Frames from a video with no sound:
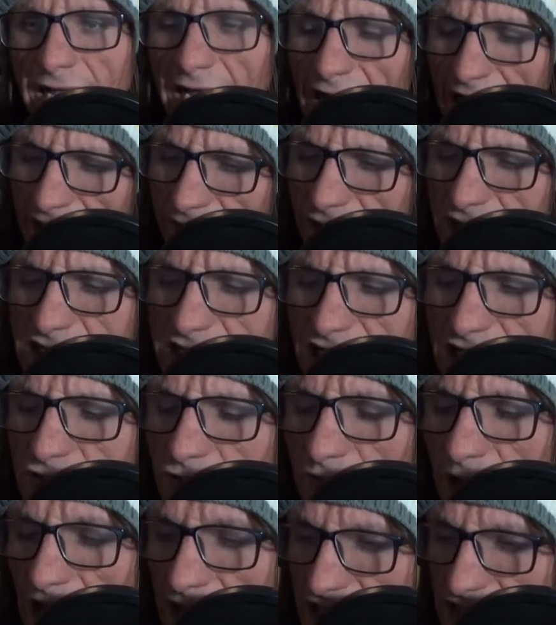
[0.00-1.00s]
And this this
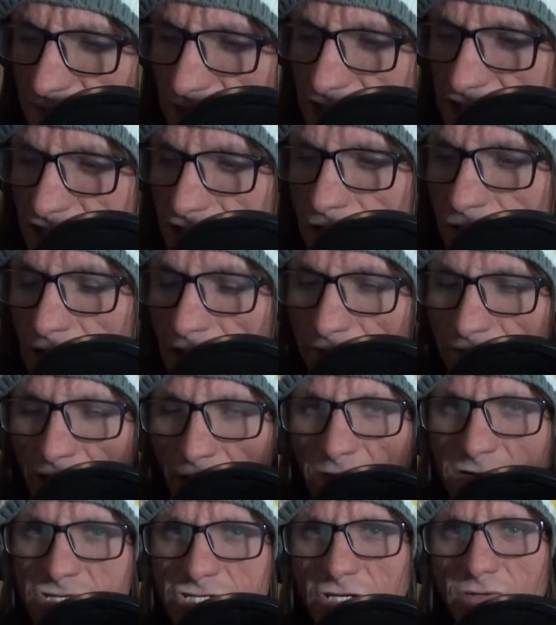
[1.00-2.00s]
reminds me too of
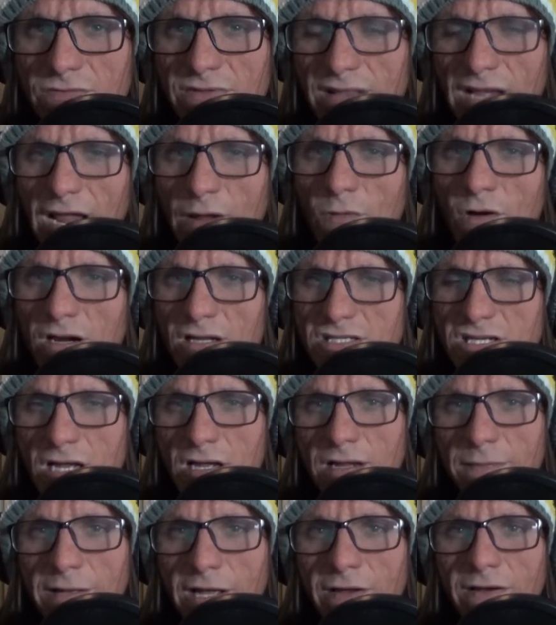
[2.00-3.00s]
another show that I want to
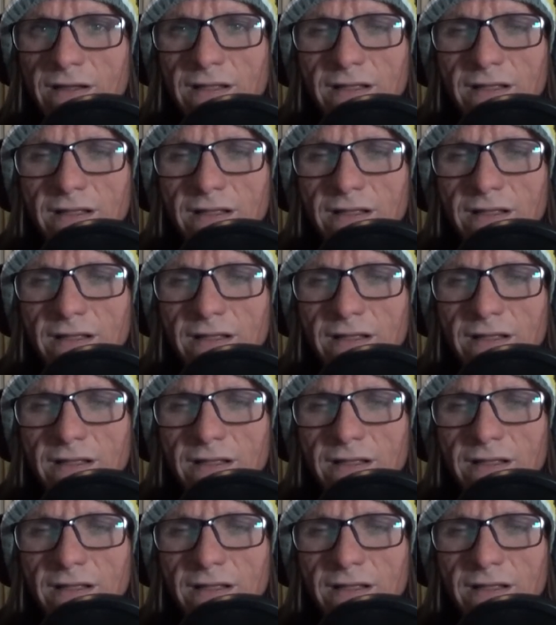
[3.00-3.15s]
talk about